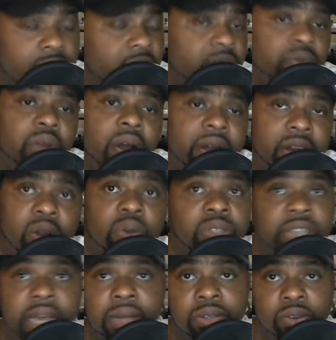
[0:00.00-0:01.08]
because we already know
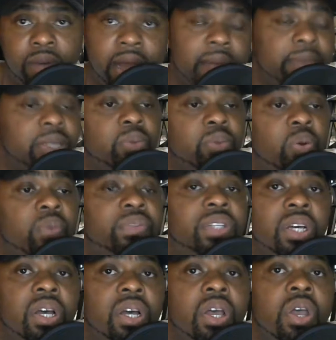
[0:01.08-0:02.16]
James Graham has moved
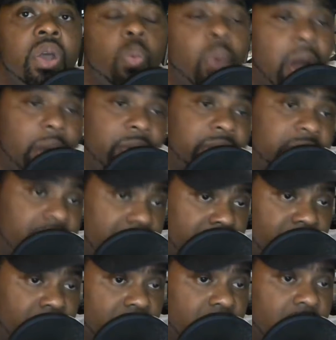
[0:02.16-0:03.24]
to wide
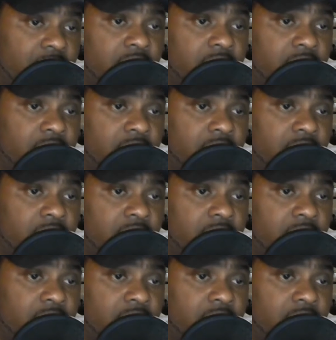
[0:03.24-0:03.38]
receiver.